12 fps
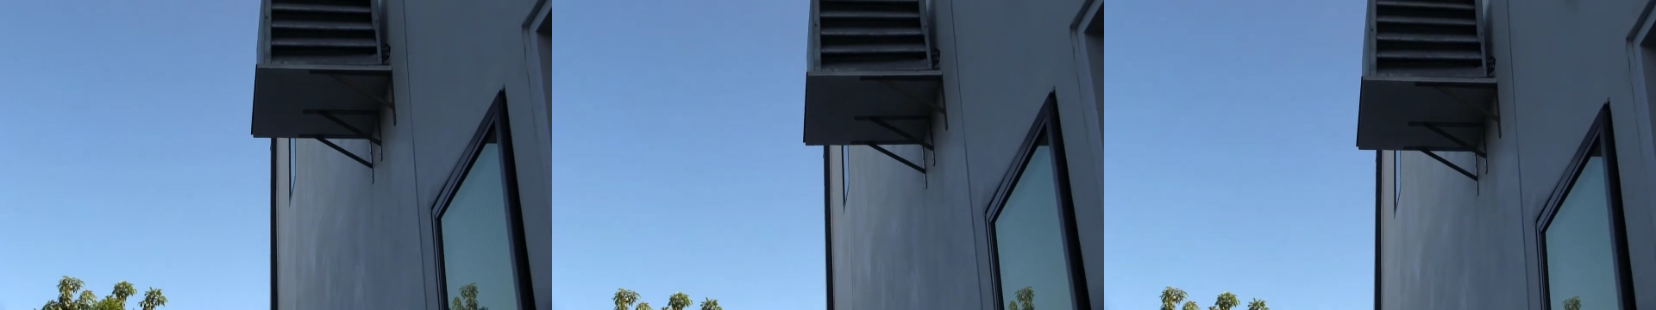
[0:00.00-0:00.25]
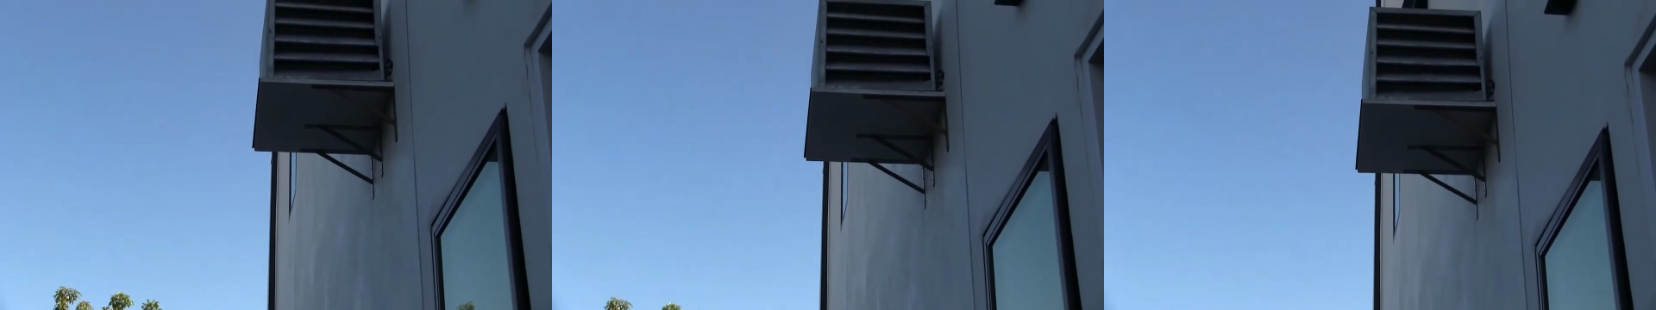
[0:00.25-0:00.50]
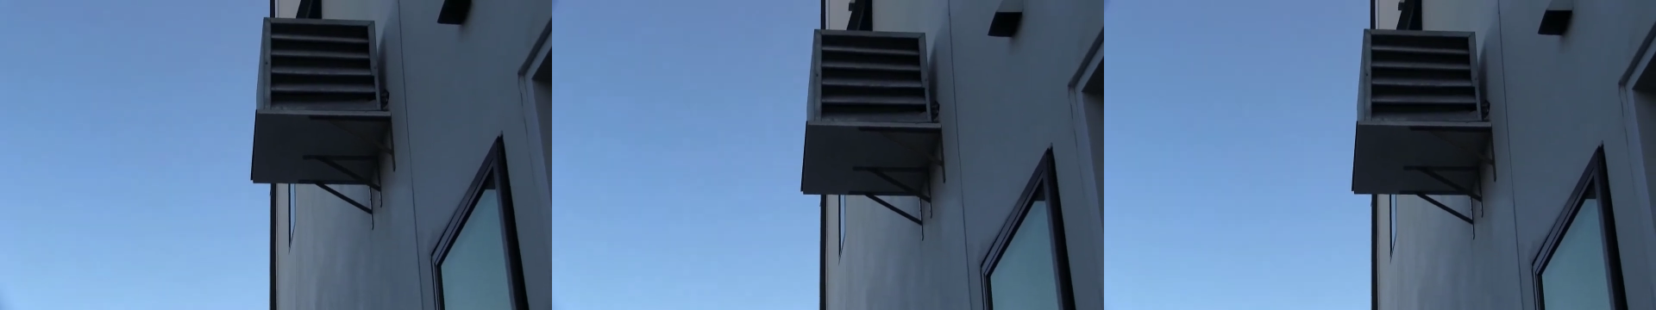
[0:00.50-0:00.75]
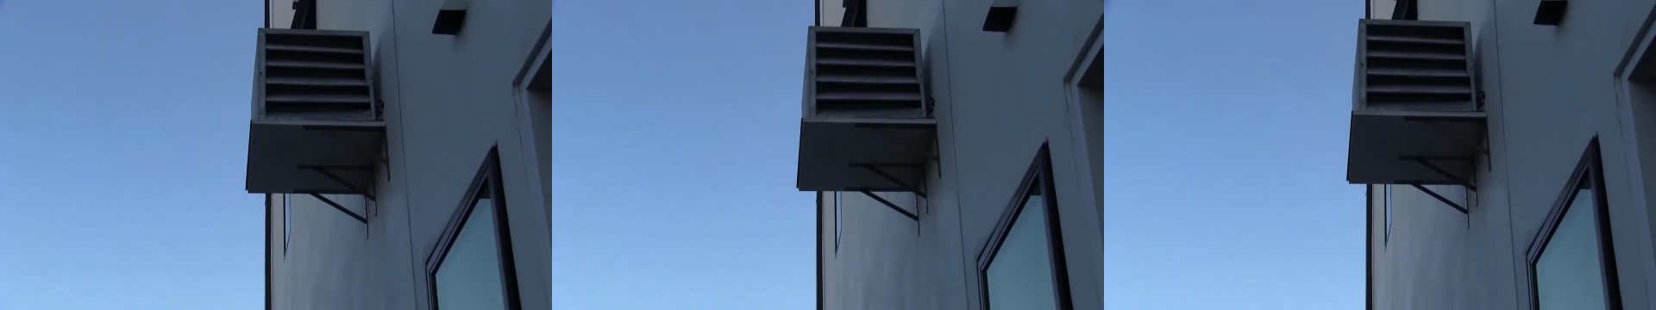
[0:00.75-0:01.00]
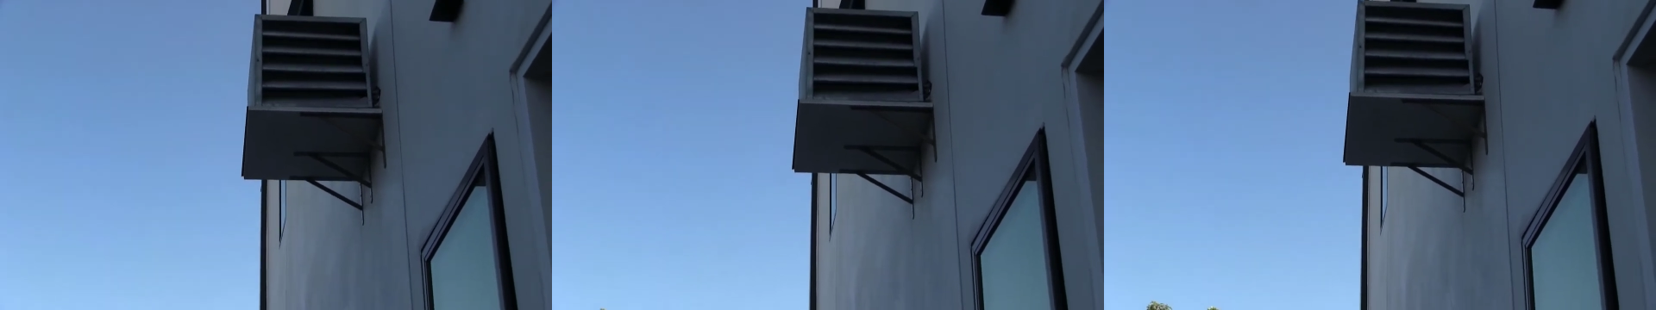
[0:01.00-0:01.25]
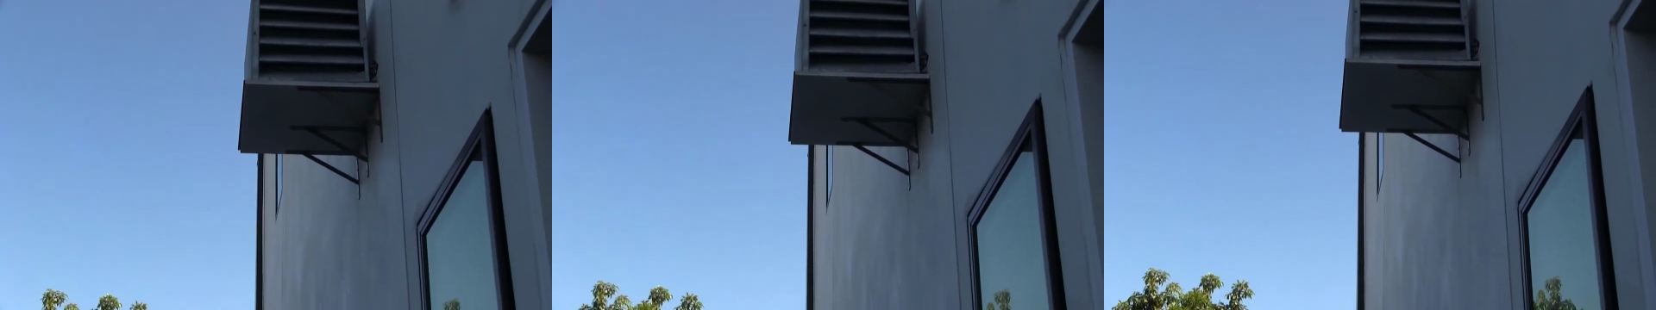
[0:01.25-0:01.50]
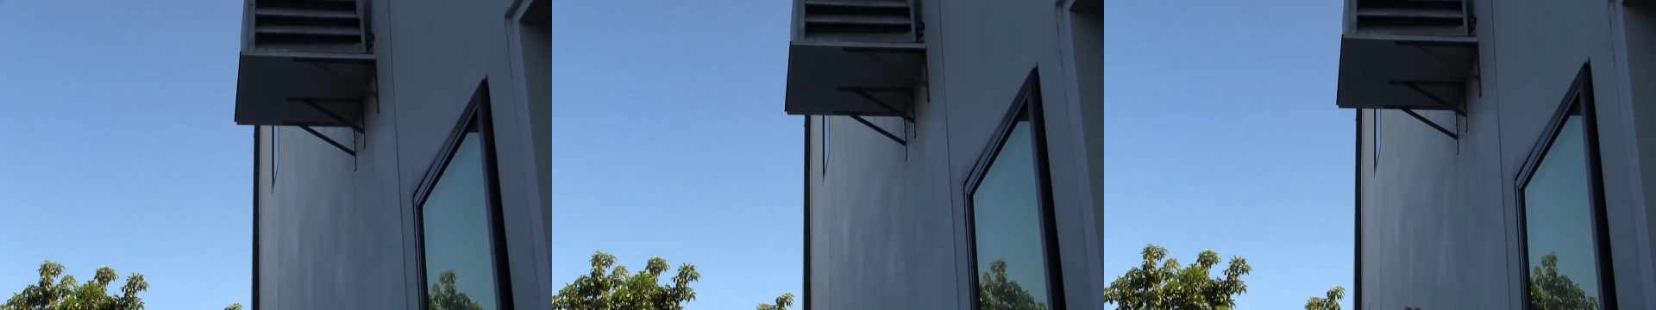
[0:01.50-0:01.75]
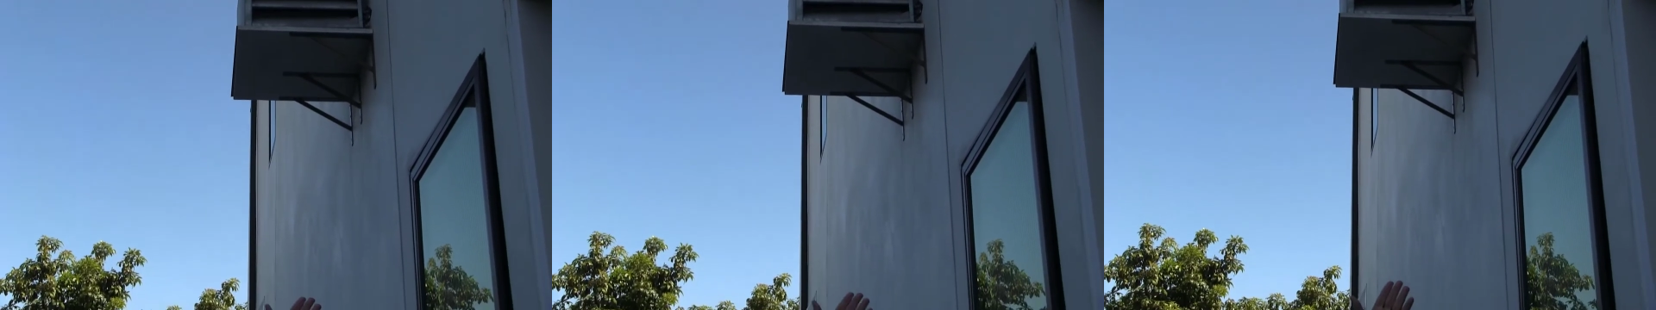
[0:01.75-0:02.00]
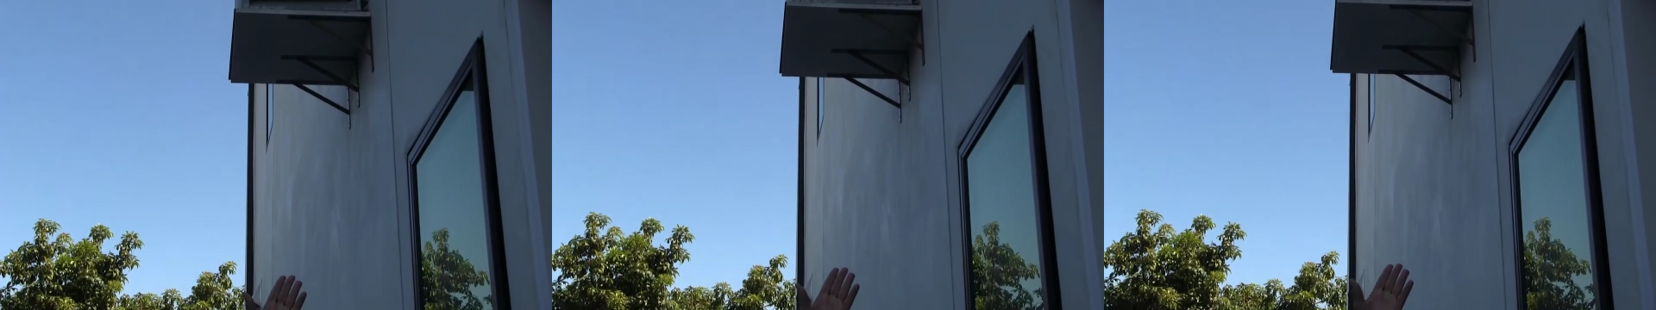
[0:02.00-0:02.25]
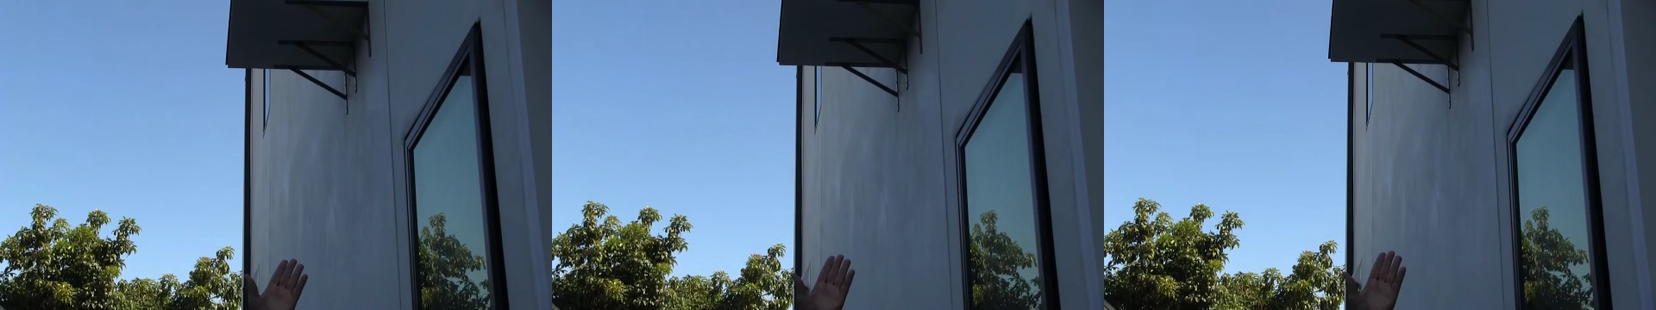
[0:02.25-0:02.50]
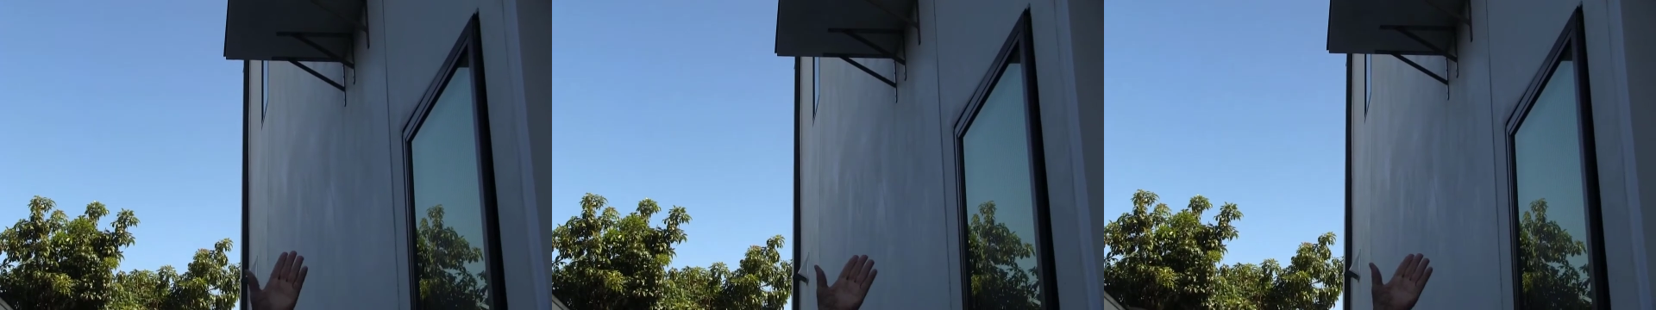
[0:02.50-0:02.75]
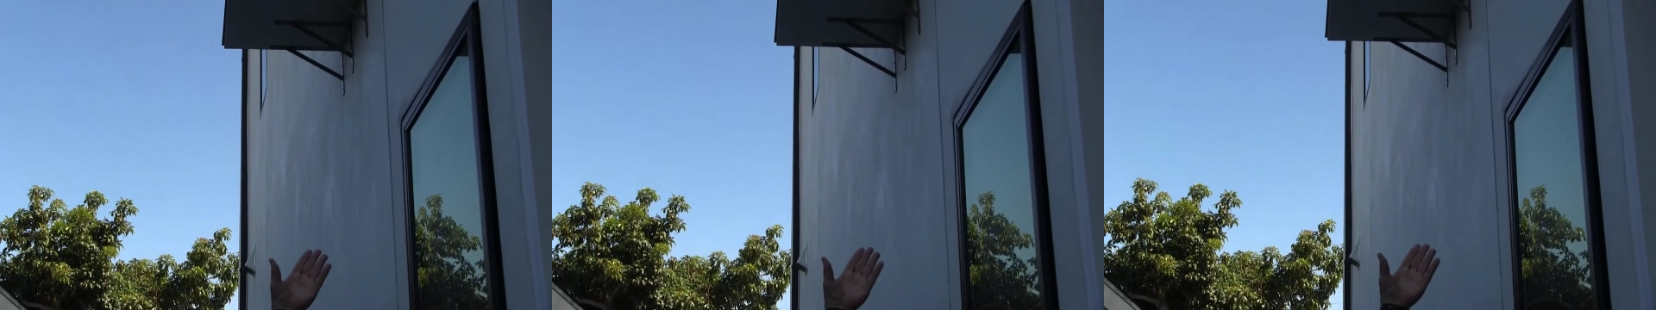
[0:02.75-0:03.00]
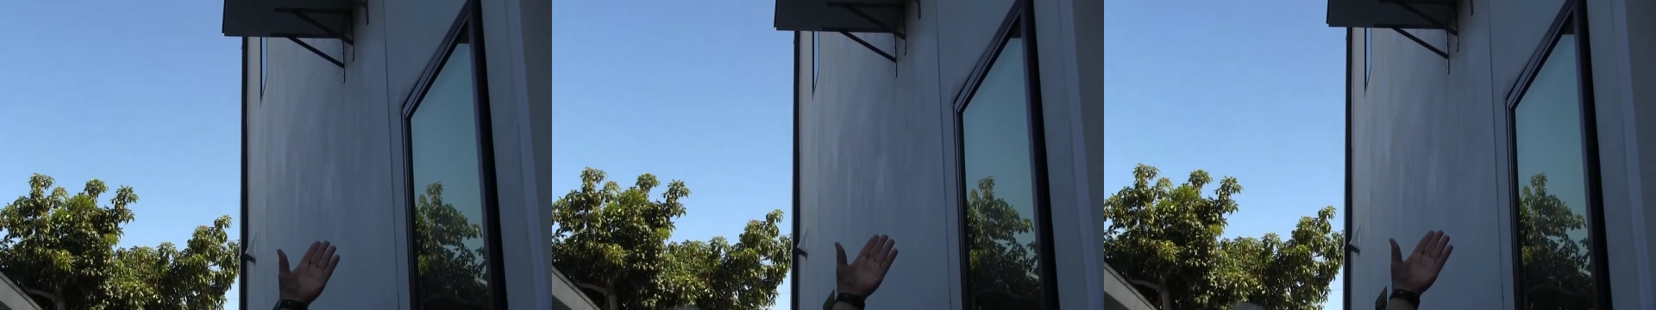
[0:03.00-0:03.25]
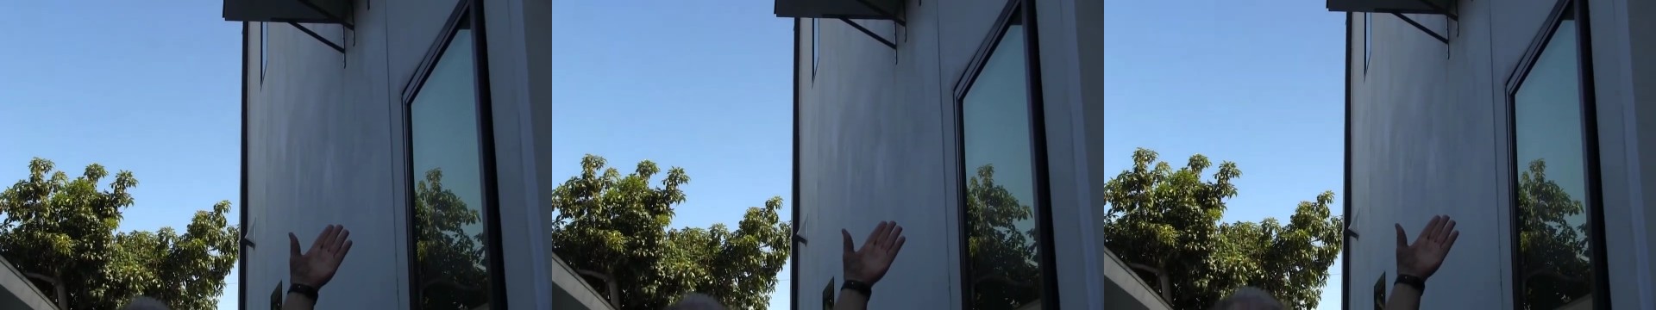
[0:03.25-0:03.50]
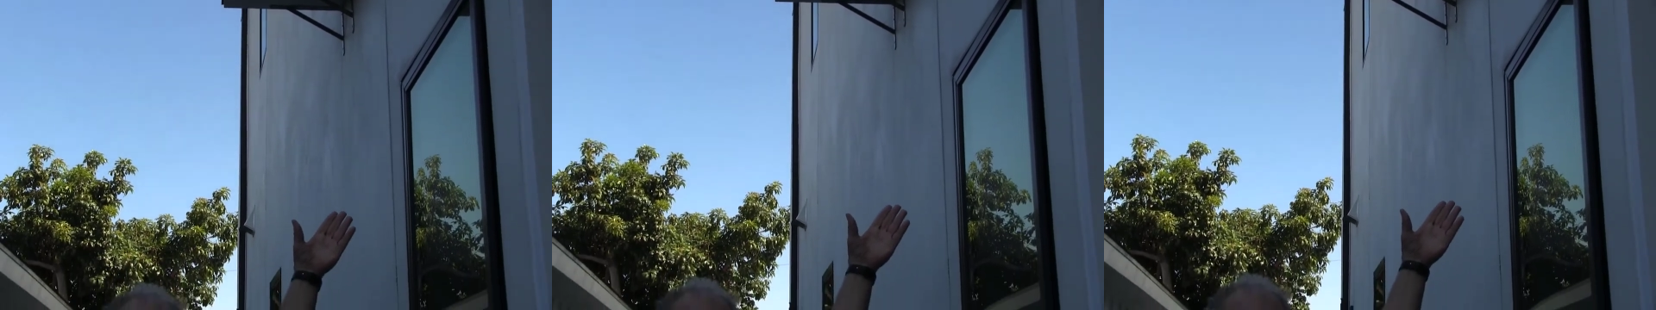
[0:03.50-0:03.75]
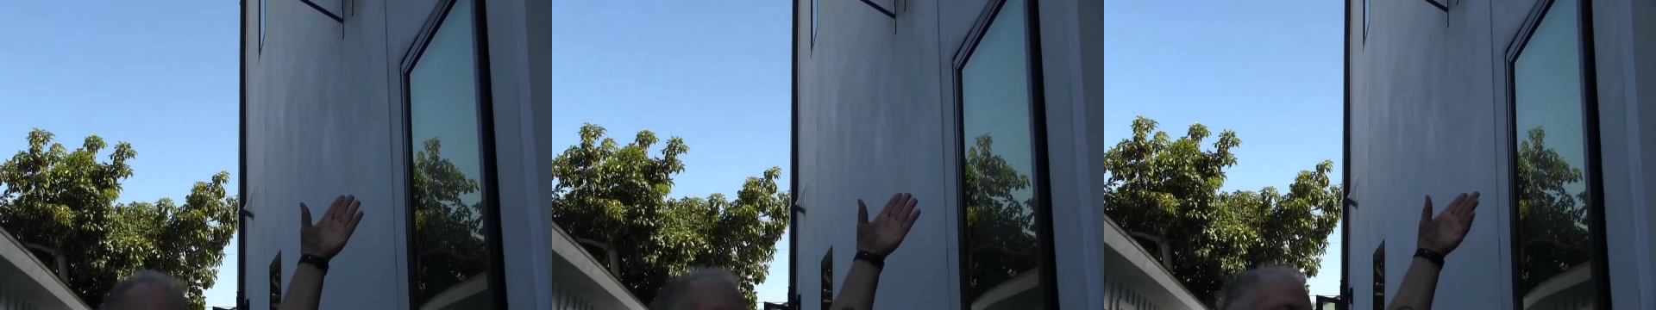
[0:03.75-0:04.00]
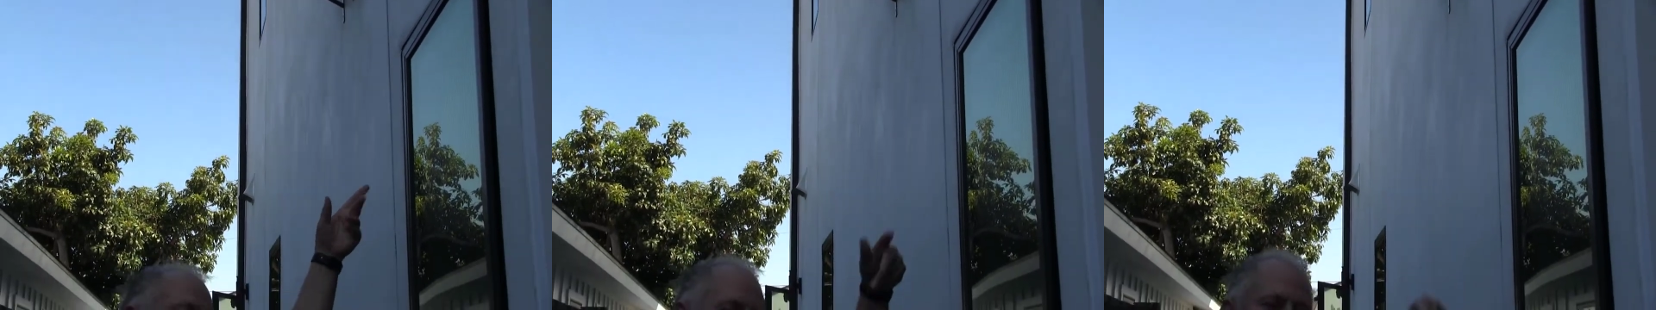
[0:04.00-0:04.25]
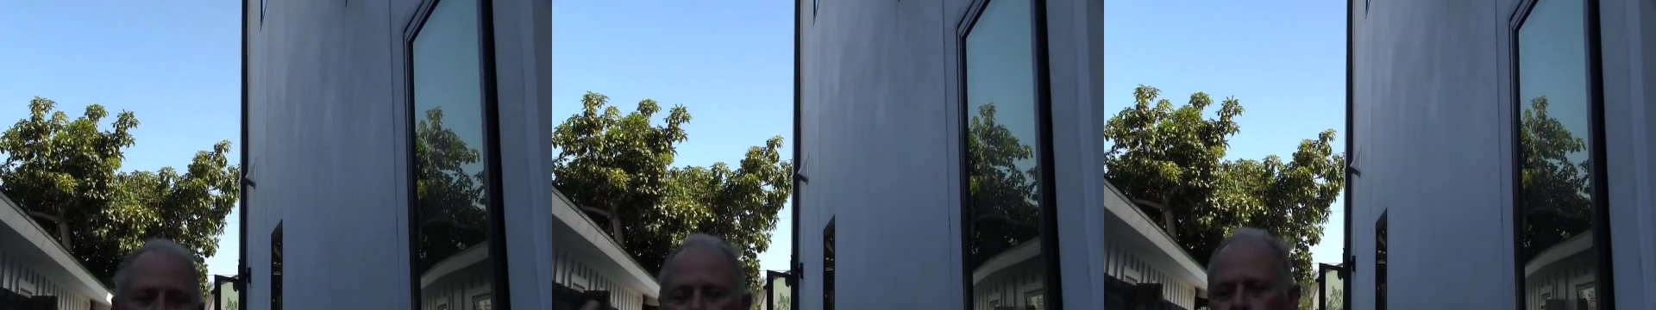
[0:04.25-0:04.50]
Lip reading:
(no speaker visible)